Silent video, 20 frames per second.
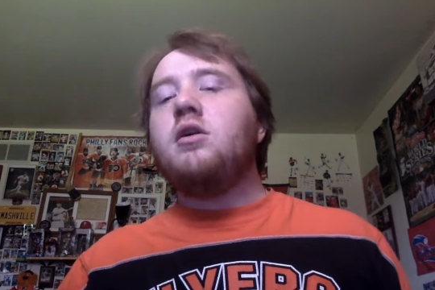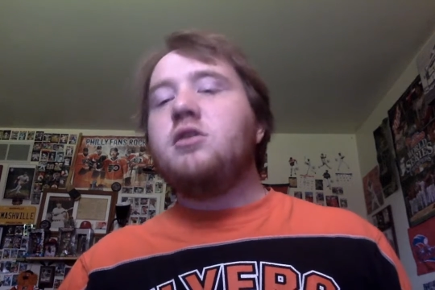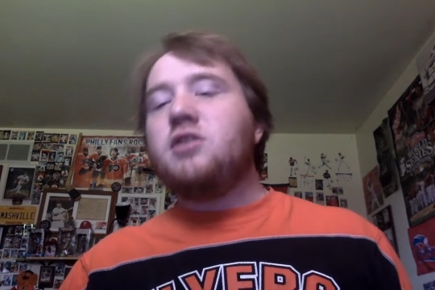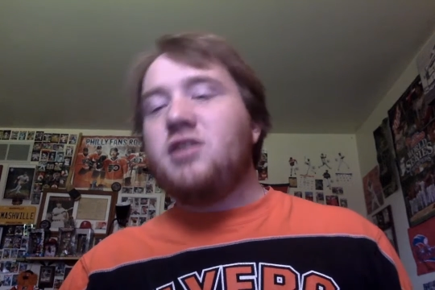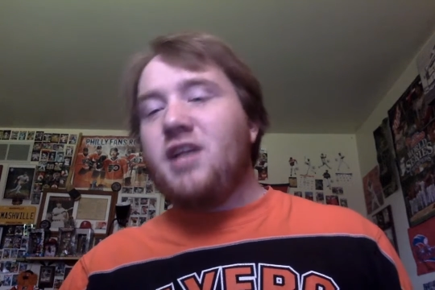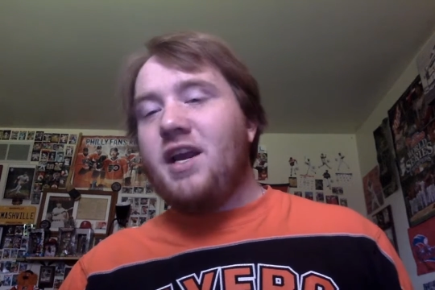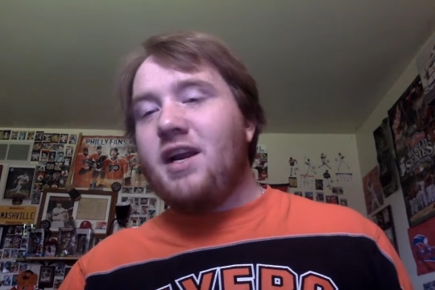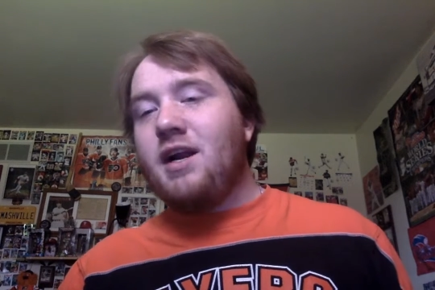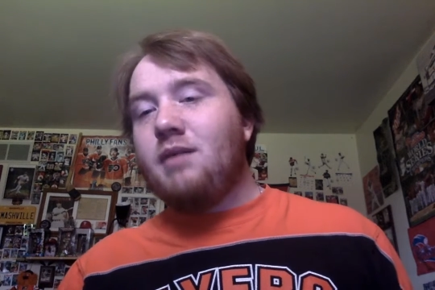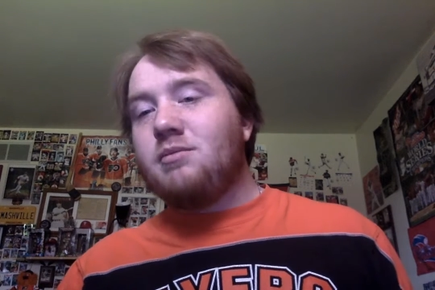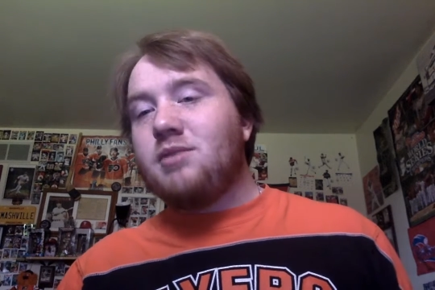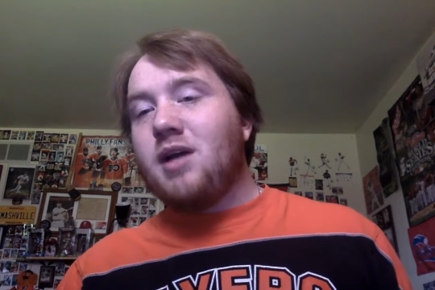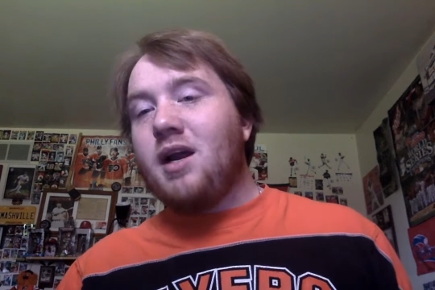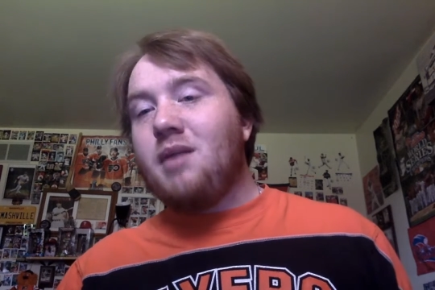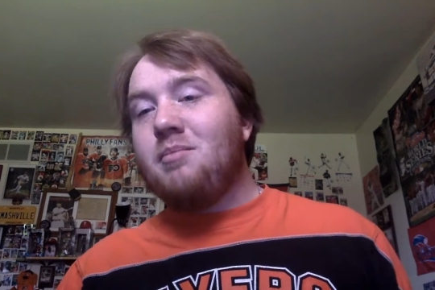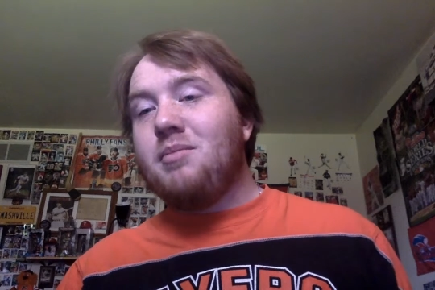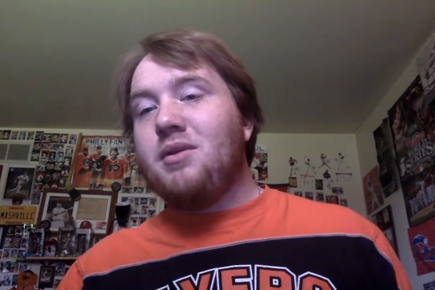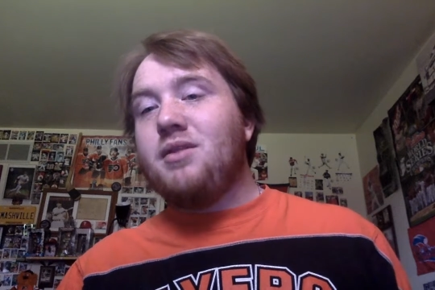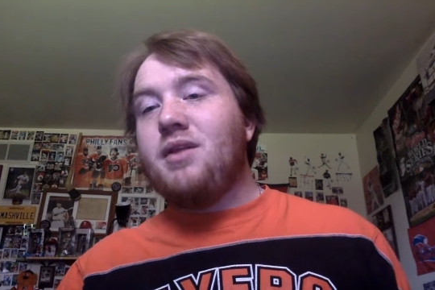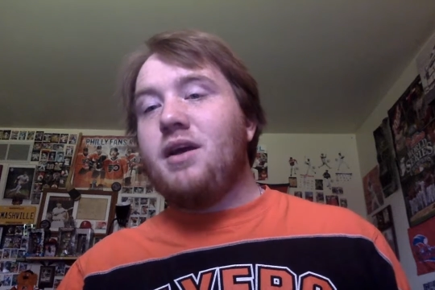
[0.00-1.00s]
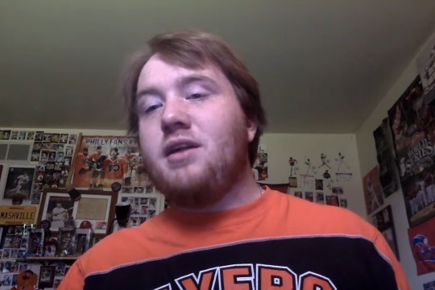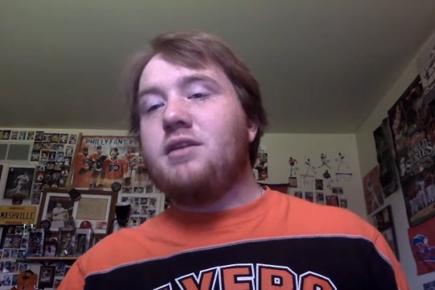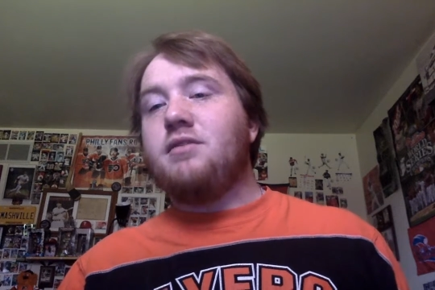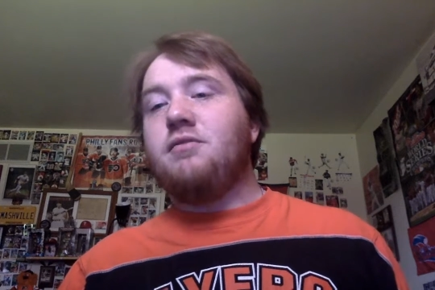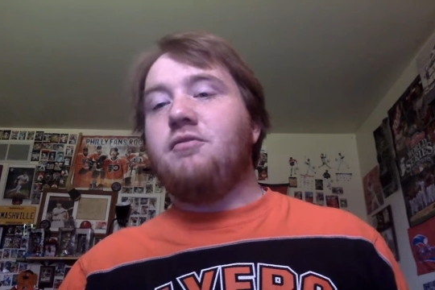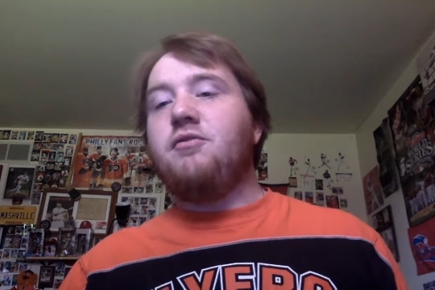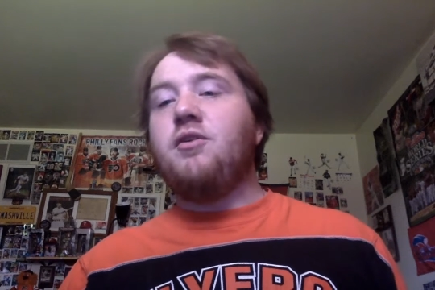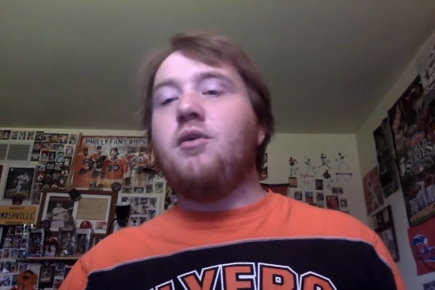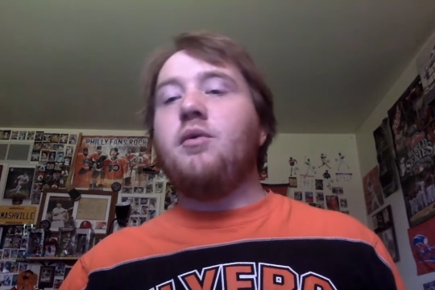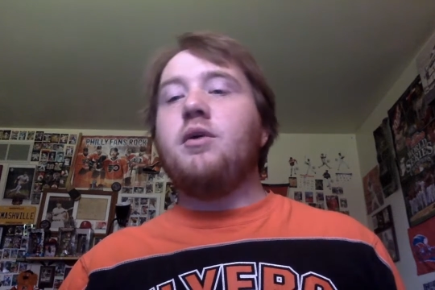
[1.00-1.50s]
Sanheim's kind of been that to
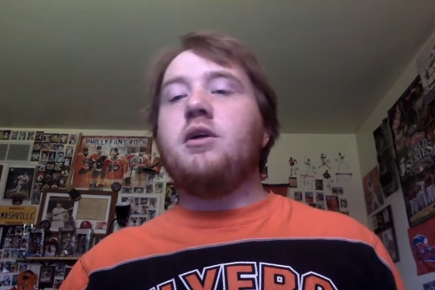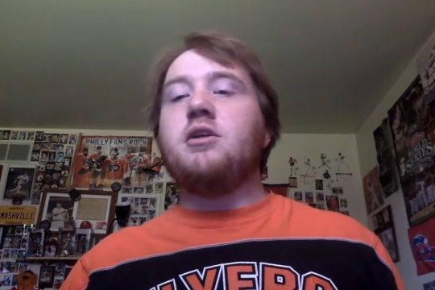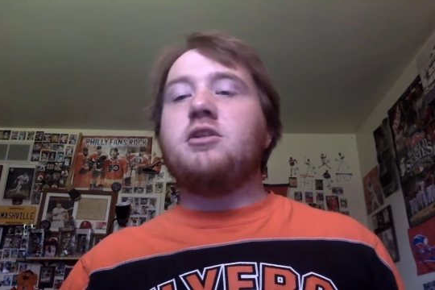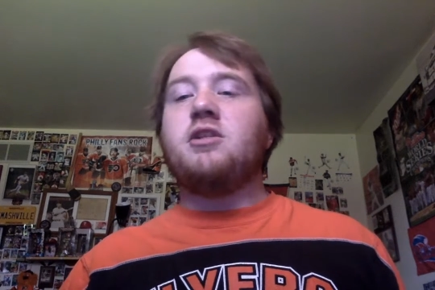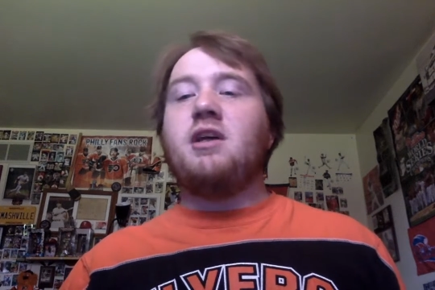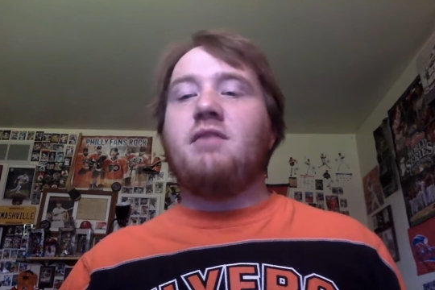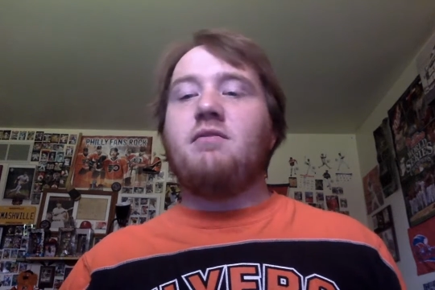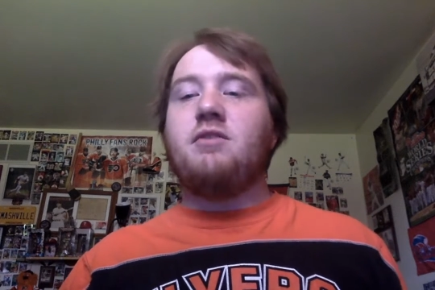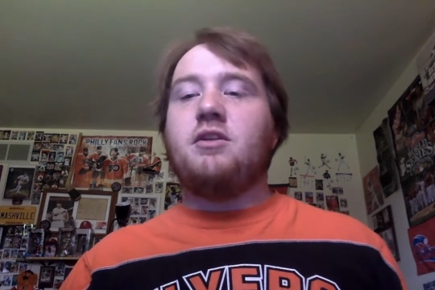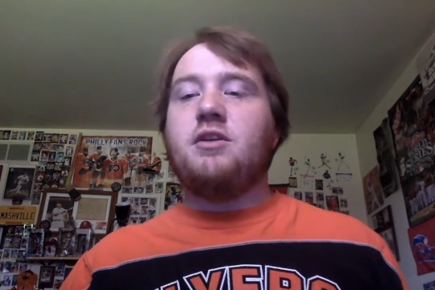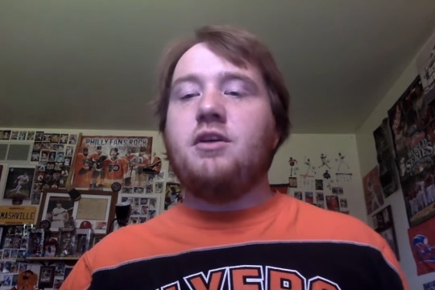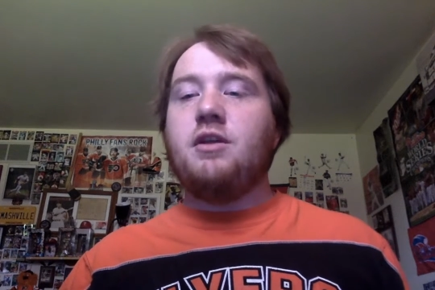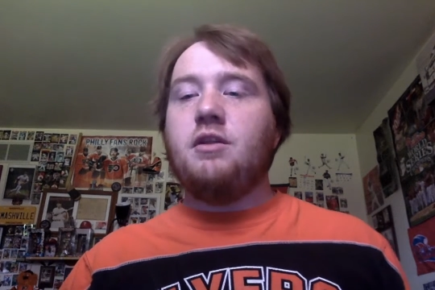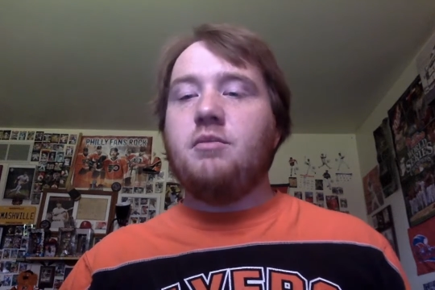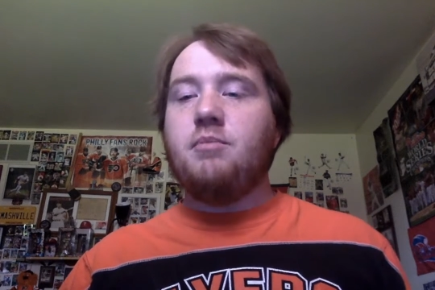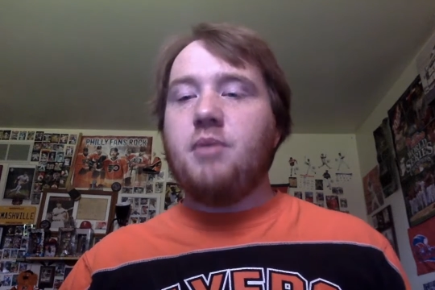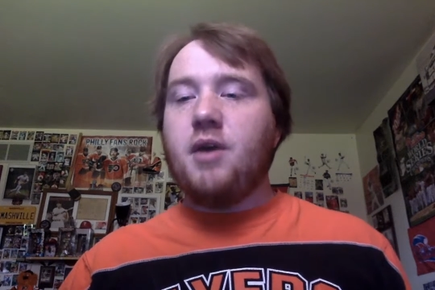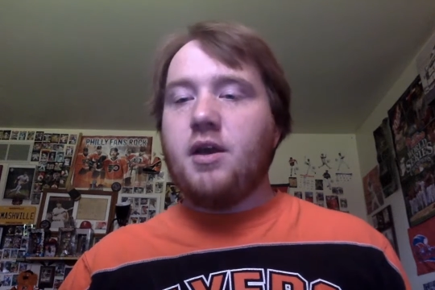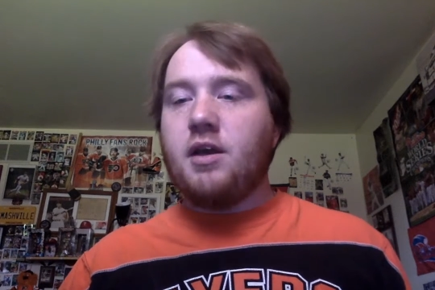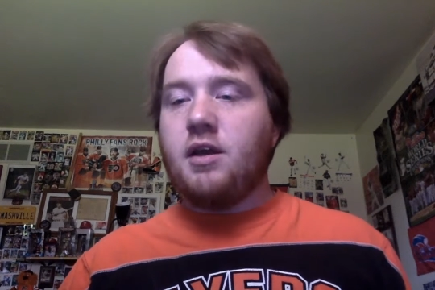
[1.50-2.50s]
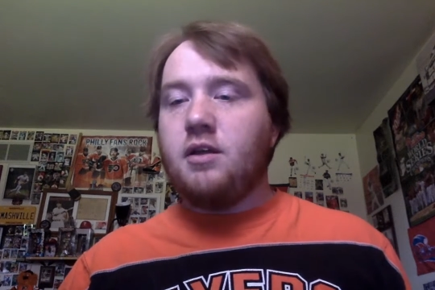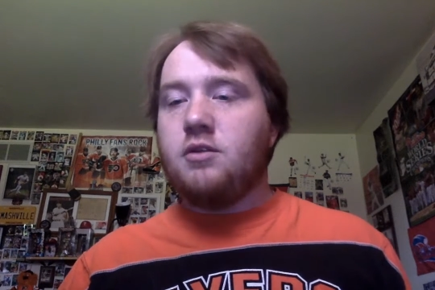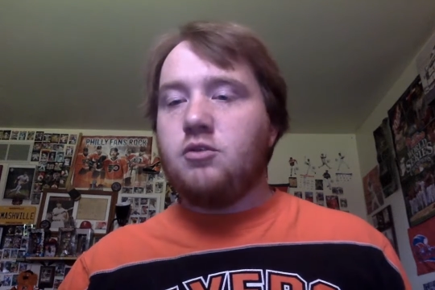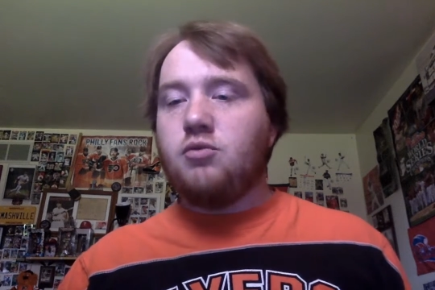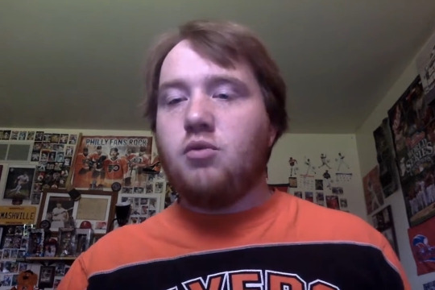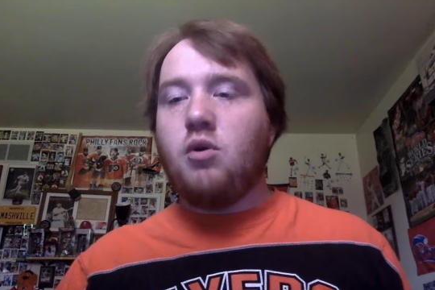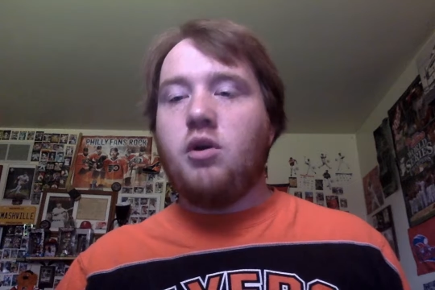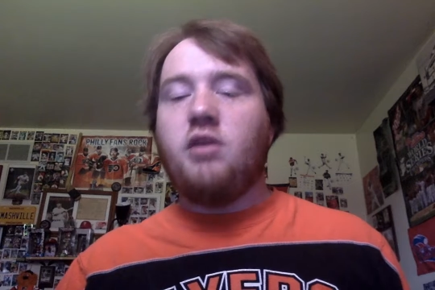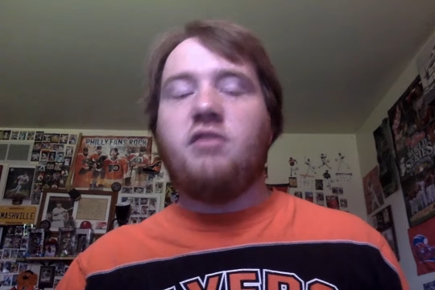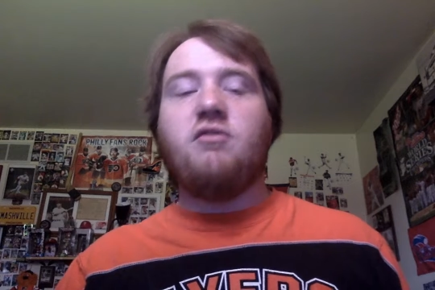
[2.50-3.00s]
Philly, a seventeenth pick in
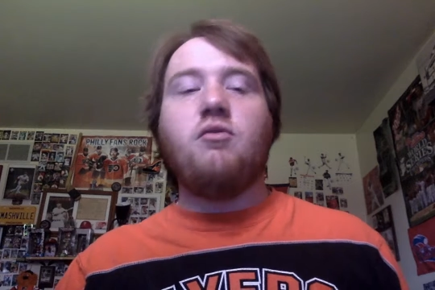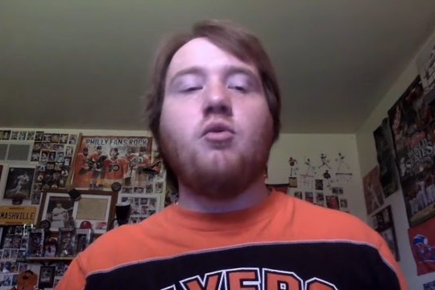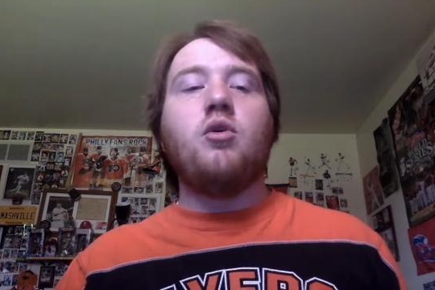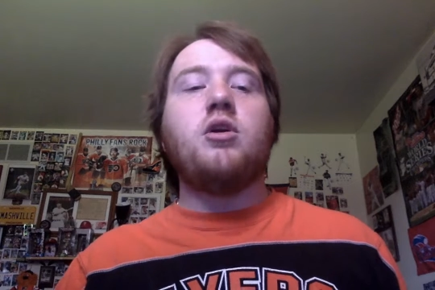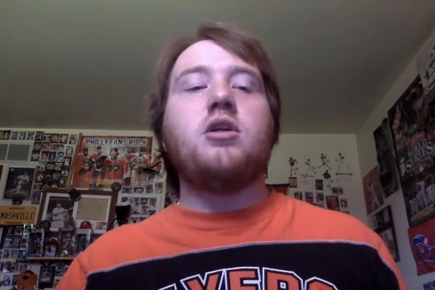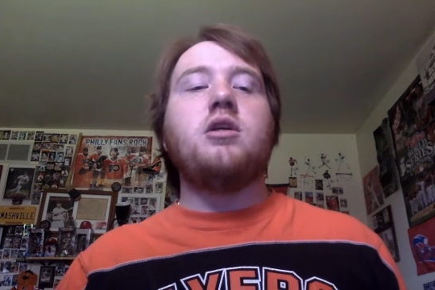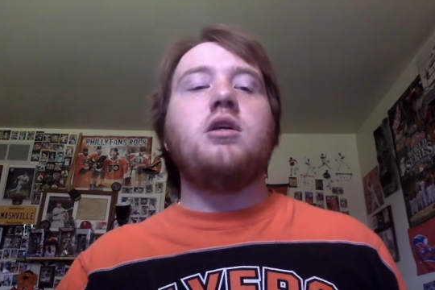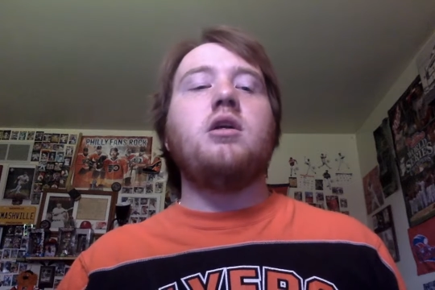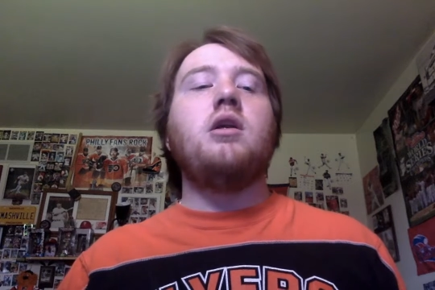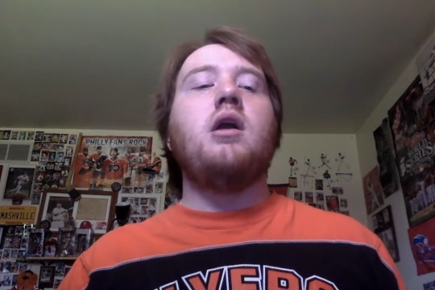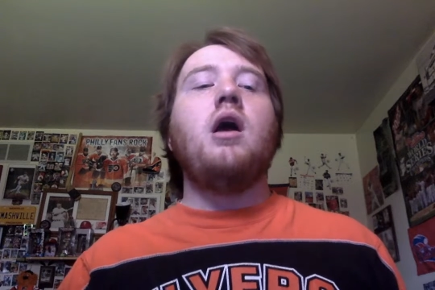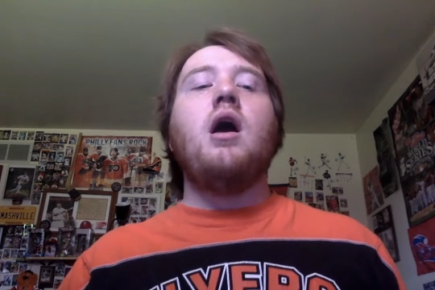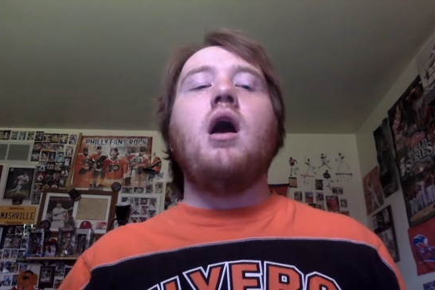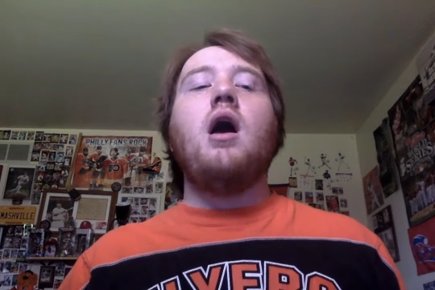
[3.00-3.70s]
twenty fourteen.